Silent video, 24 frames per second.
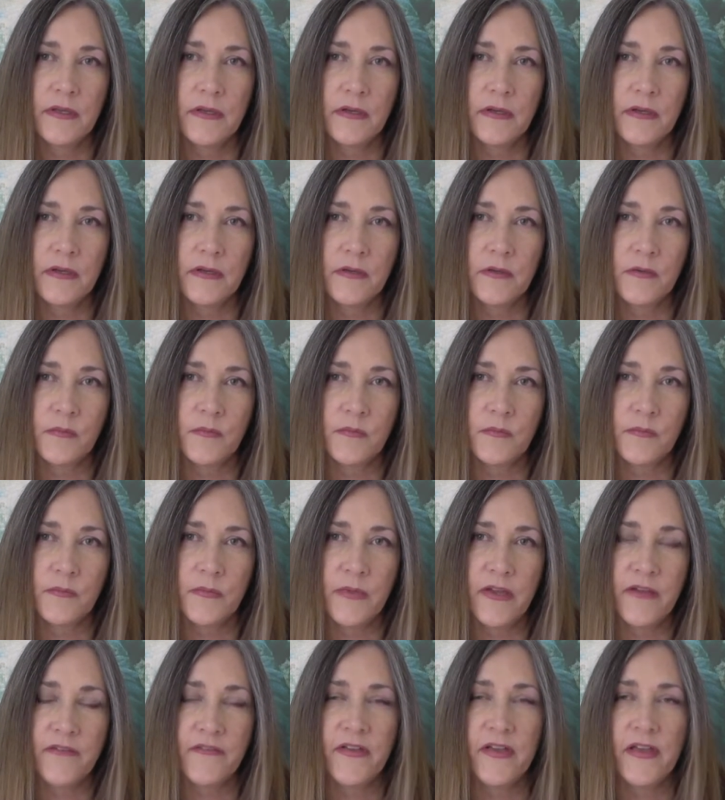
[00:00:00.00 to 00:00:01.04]

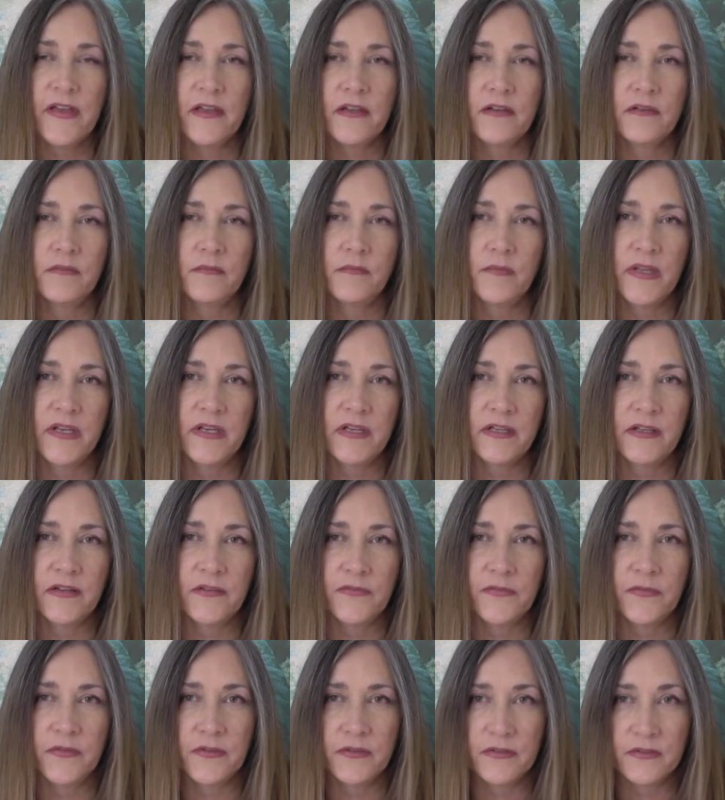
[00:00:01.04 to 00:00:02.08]
I've had many
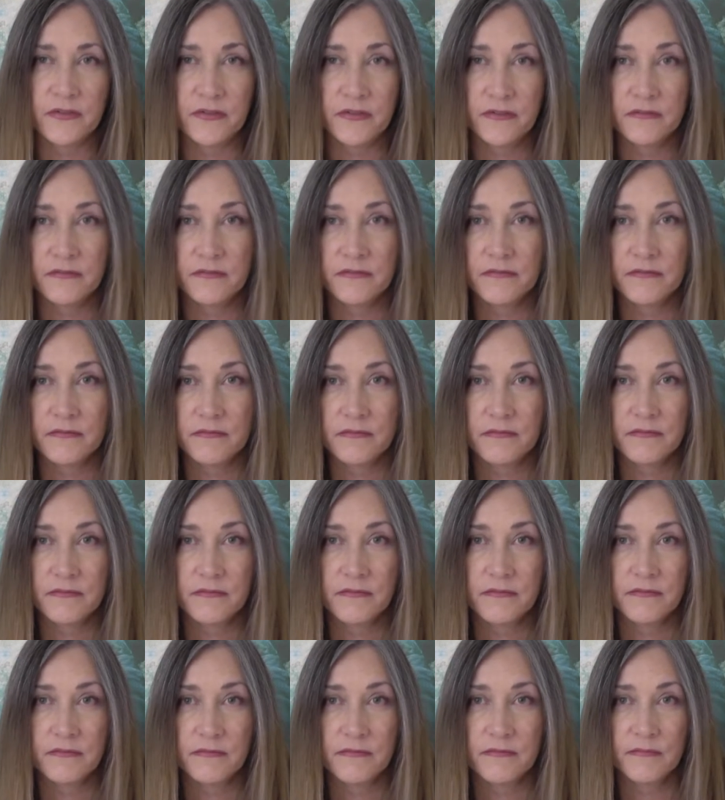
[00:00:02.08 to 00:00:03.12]
different
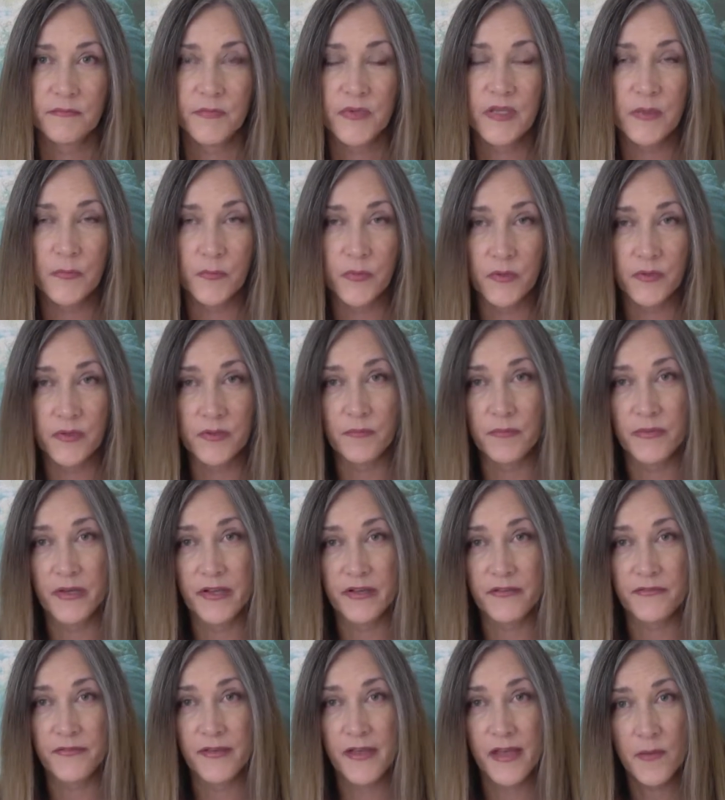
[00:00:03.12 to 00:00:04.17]
people in
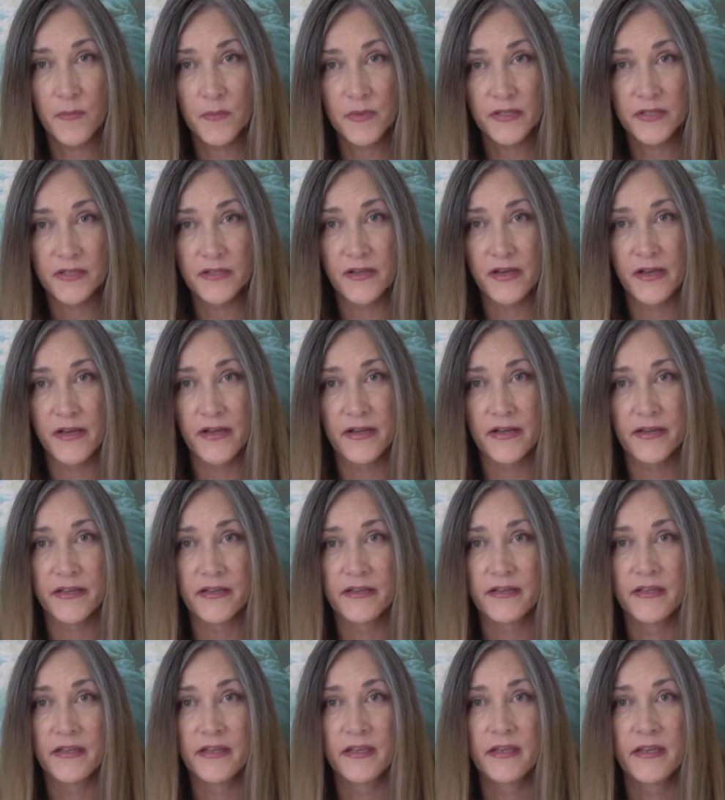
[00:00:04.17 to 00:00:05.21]
my family die,